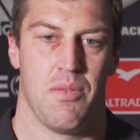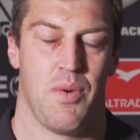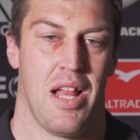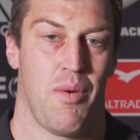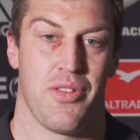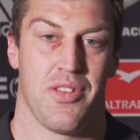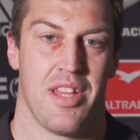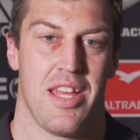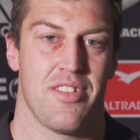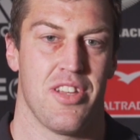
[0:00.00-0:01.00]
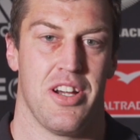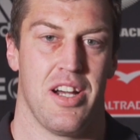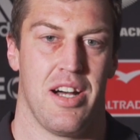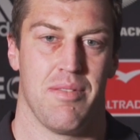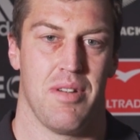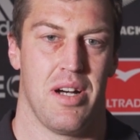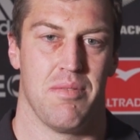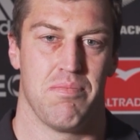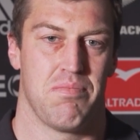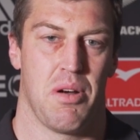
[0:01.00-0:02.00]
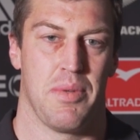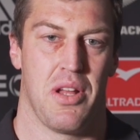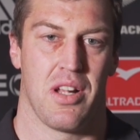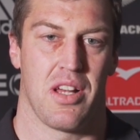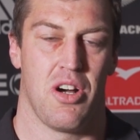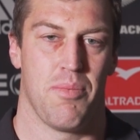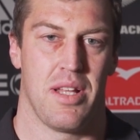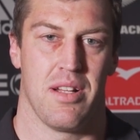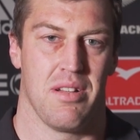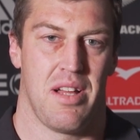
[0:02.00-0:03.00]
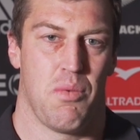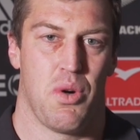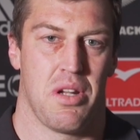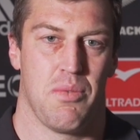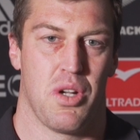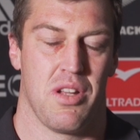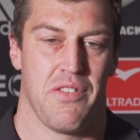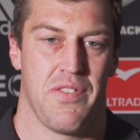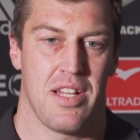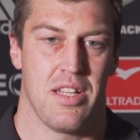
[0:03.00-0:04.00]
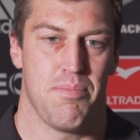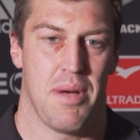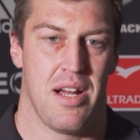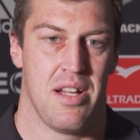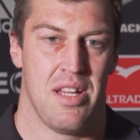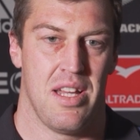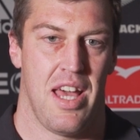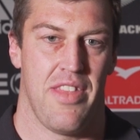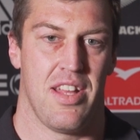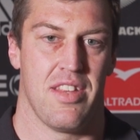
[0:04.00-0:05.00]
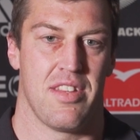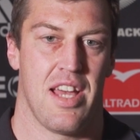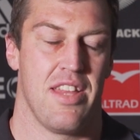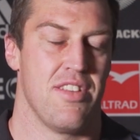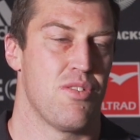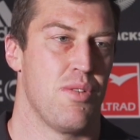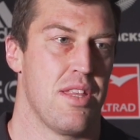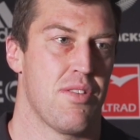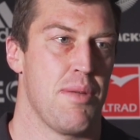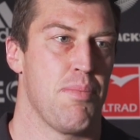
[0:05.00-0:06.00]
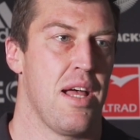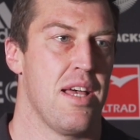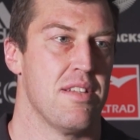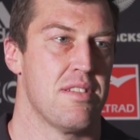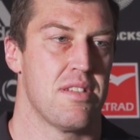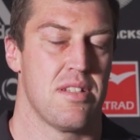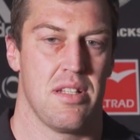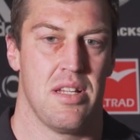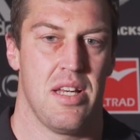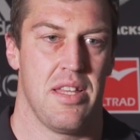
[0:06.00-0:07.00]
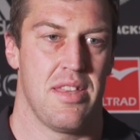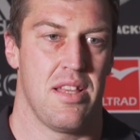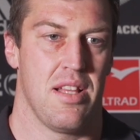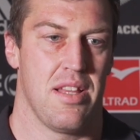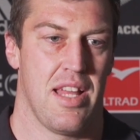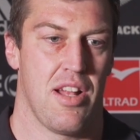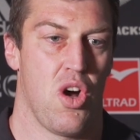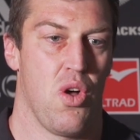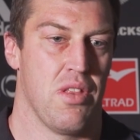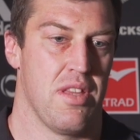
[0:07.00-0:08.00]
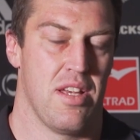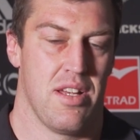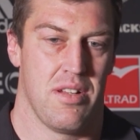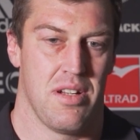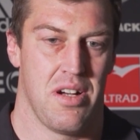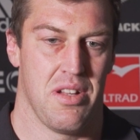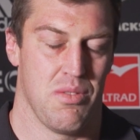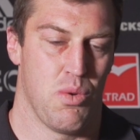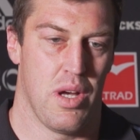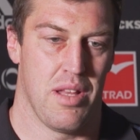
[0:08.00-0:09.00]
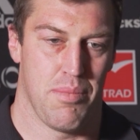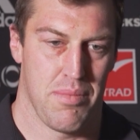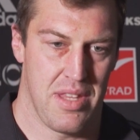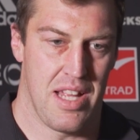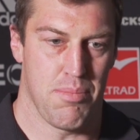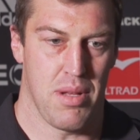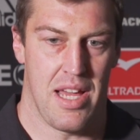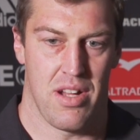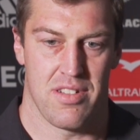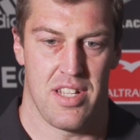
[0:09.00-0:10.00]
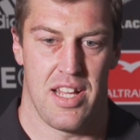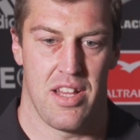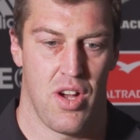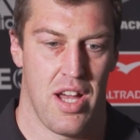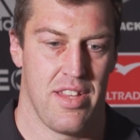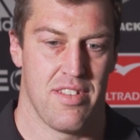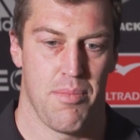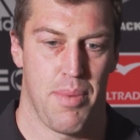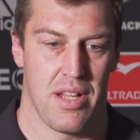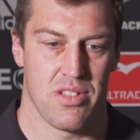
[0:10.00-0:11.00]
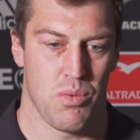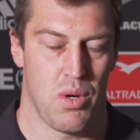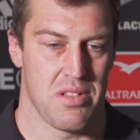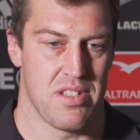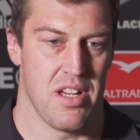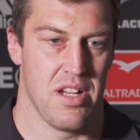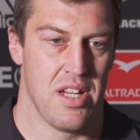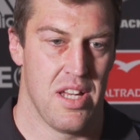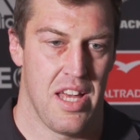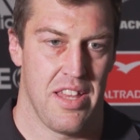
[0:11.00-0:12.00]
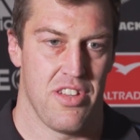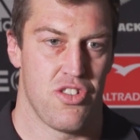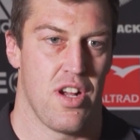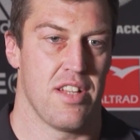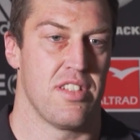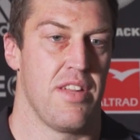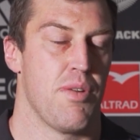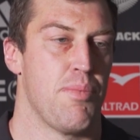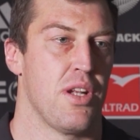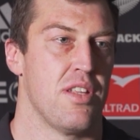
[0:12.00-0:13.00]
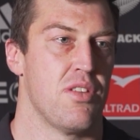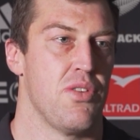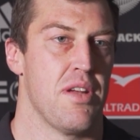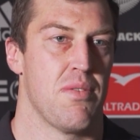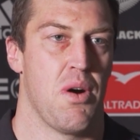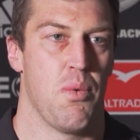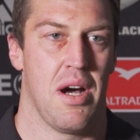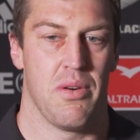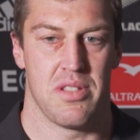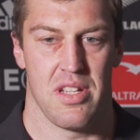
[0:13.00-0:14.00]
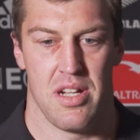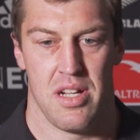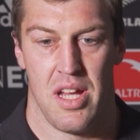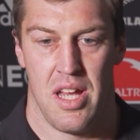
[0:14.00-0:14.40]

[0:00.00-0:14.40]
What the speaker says: Well, I wasn't there, so I'm probably not going to comment like what it affected. But at the end of the day, there's 23 players that are or there to play on a Saturday night, and there's the biggest squad. So there's trust in everybody to do their role well. So